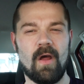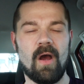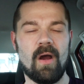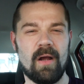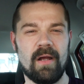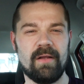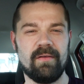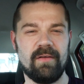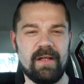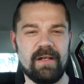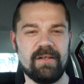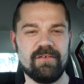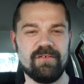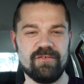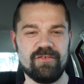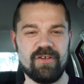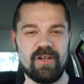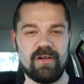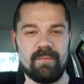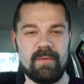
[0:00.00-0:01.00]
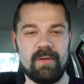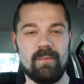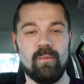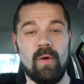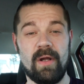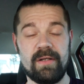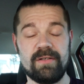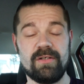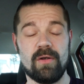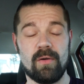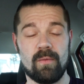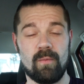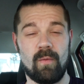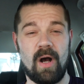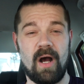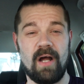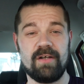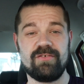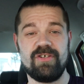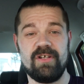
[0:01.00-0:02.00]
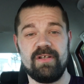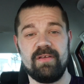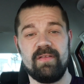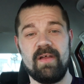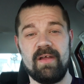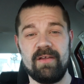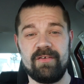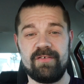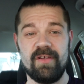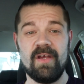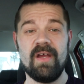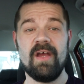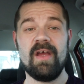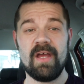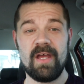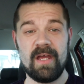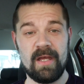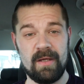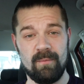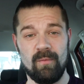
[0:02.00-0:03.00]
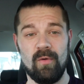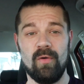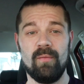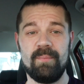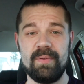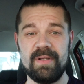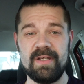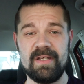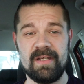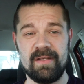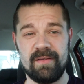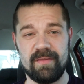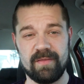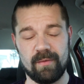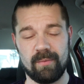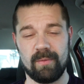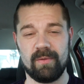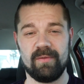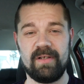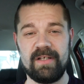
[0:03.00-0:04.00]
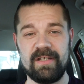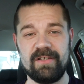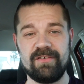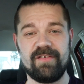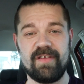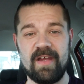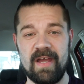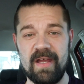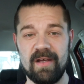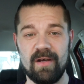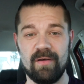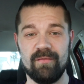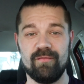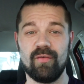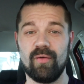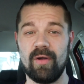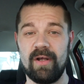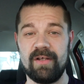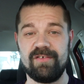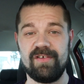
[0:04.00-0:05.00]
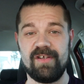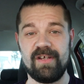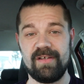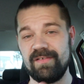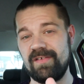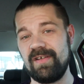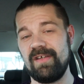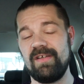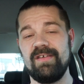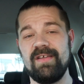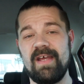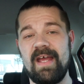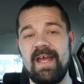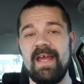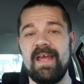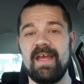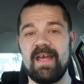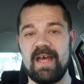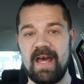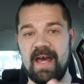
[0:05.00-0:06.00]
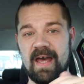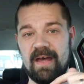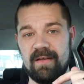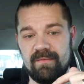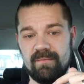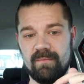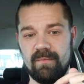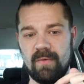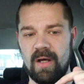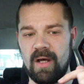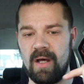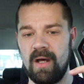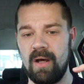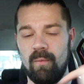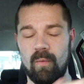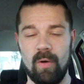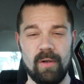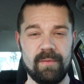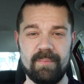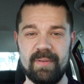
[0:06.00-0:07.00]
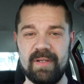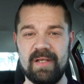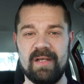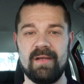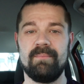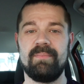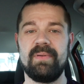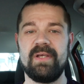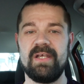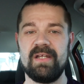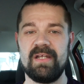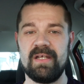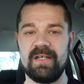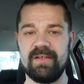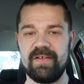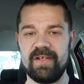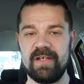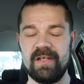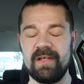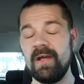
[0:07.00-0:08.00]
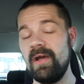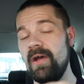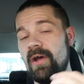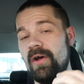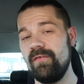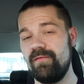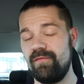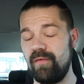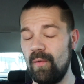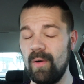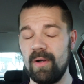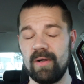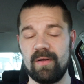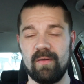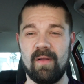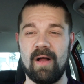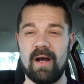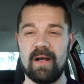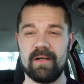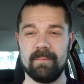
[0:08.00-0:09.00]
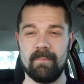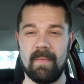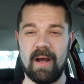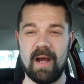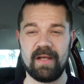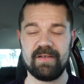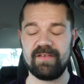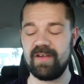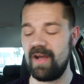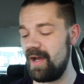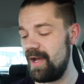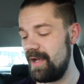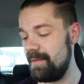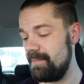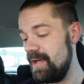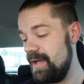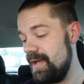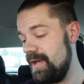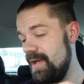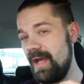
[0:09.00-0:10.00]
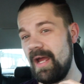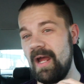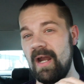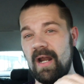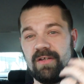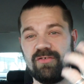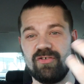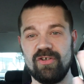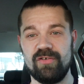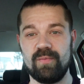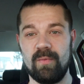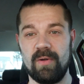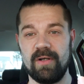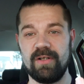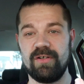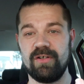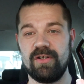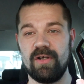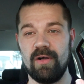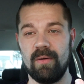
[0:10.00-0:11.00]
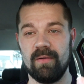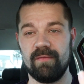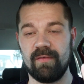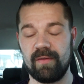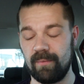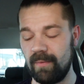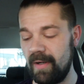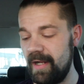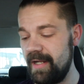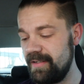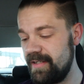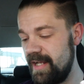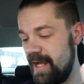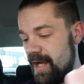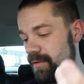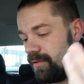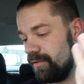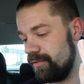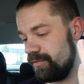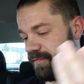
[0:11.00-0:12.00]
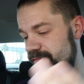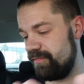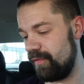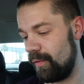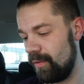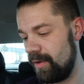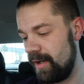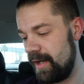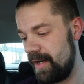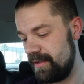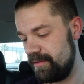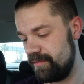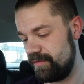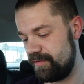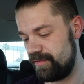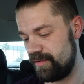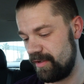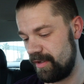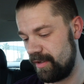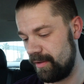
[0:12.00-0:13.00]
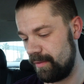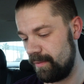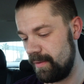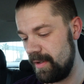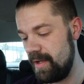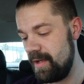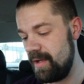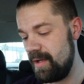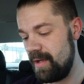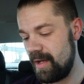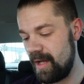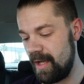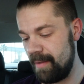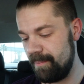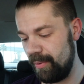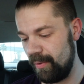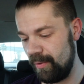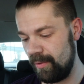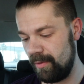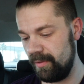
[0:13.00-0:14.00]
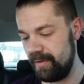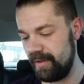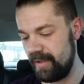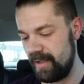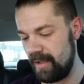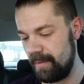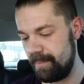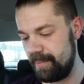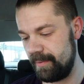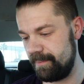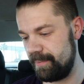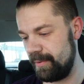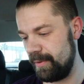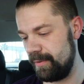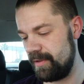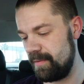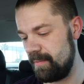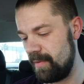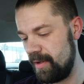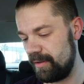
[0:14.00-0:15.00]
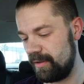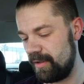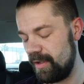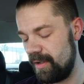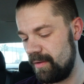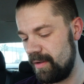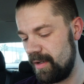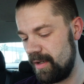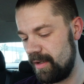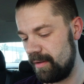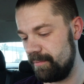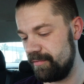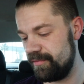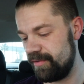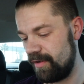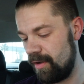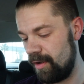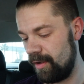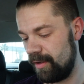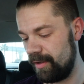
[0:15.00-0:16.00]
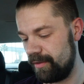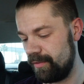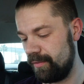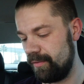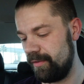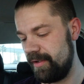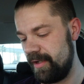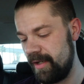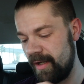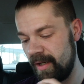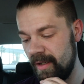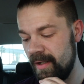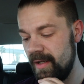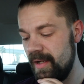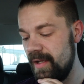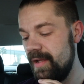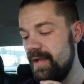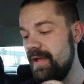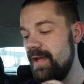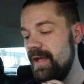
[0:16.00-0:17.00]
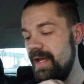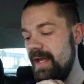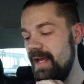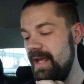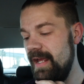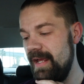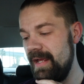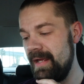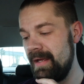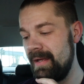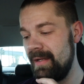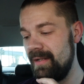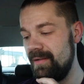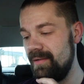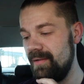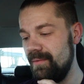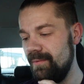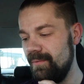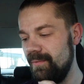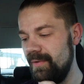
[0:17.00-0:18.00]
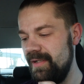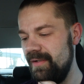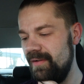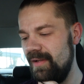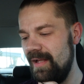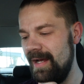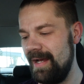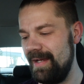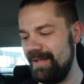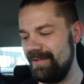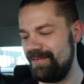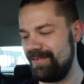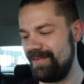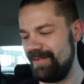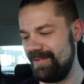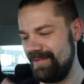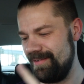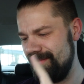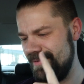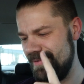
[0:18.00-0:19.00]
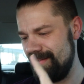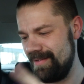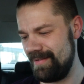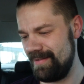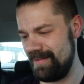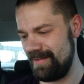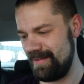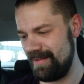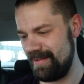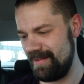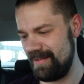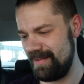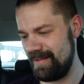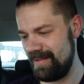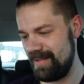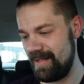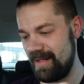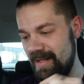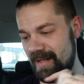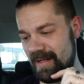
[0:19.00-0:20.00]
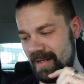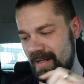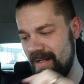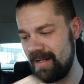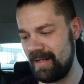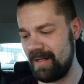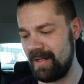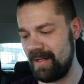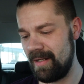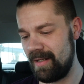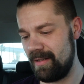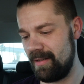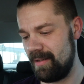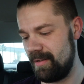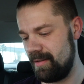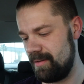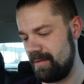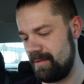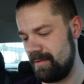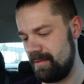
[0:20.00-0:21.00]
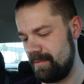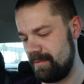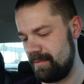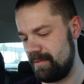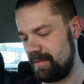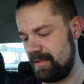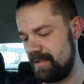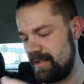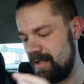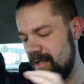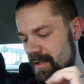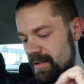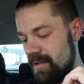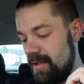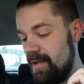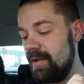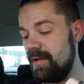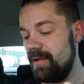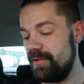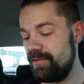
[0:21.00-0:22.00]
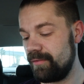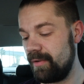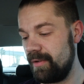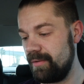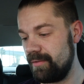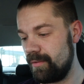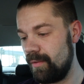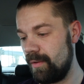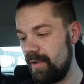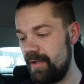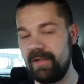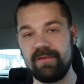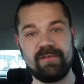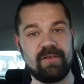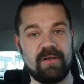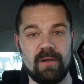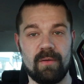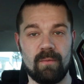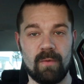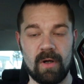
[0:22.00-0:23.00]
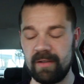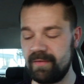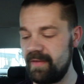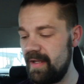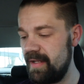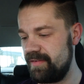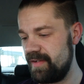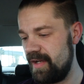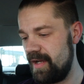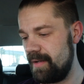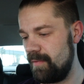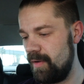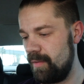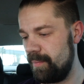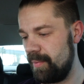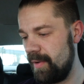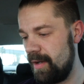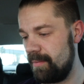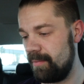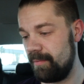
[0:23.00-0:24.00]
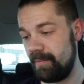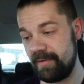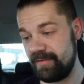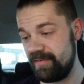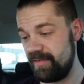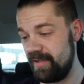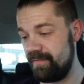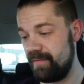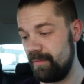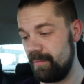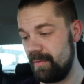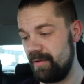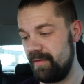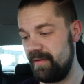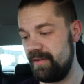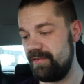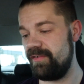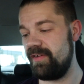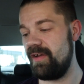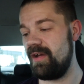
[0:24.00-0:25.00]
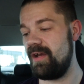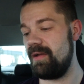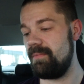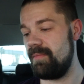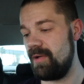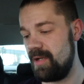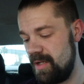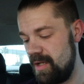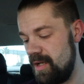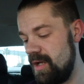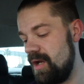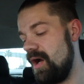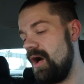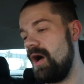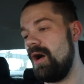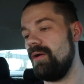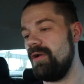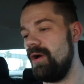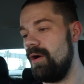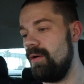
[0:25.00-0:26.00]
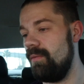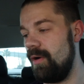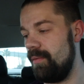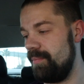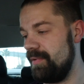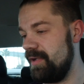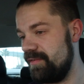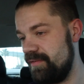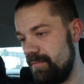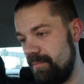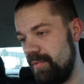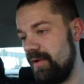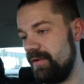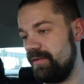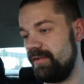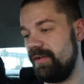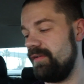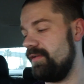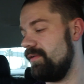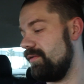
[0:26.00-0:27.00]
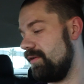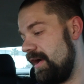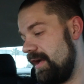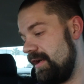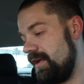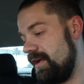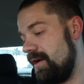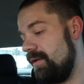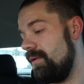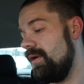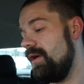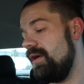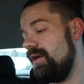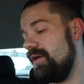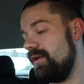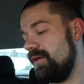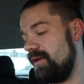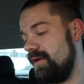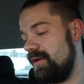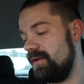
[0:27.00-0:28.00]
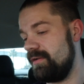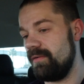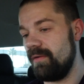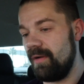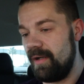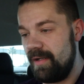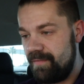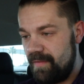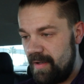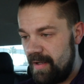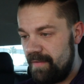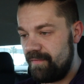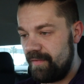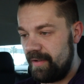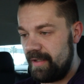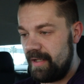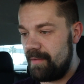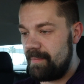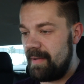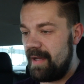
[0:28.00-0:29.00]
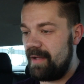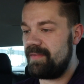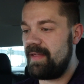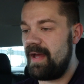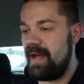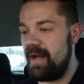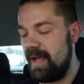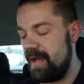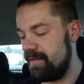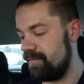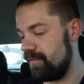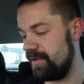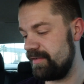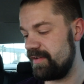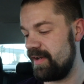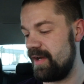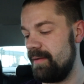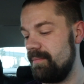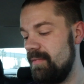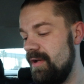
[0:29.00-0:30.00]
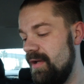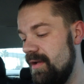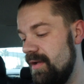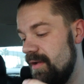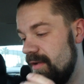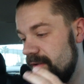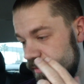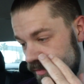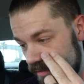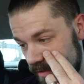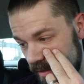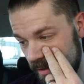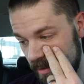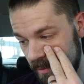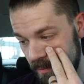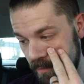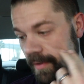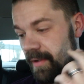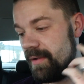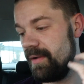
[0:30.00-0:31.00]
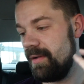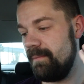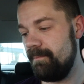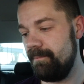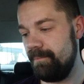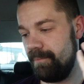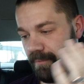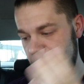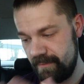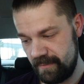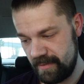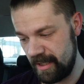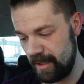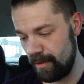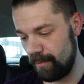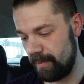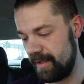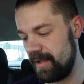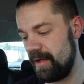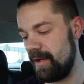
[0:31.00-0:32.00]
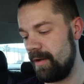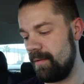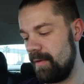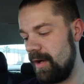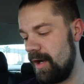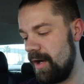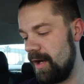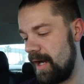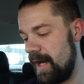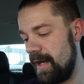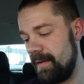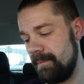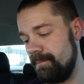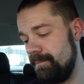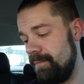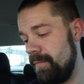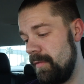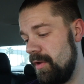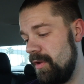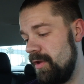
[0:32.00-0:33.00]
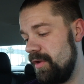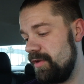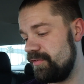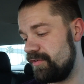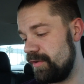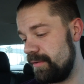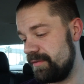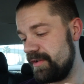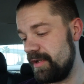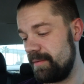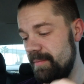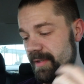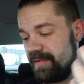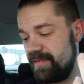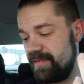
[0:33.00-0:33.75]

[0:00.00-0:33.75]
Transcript: All right, ladies and gentlemen, when you're watching this, it will be the release day of Virizion today at 1 p.m. PDT, 4 o'clock my time, and I just wanted to go over the raid counters for it, so I pulled up Pokemon Go Hub's article here and realized, and okay, screen recording isn't gonna work that time, no problem. Let's see if it will this time. Oh, no, it won't because I'm plugged into the radio. Good grief, I forget about that every time. So, here we go, all right. So it's gonna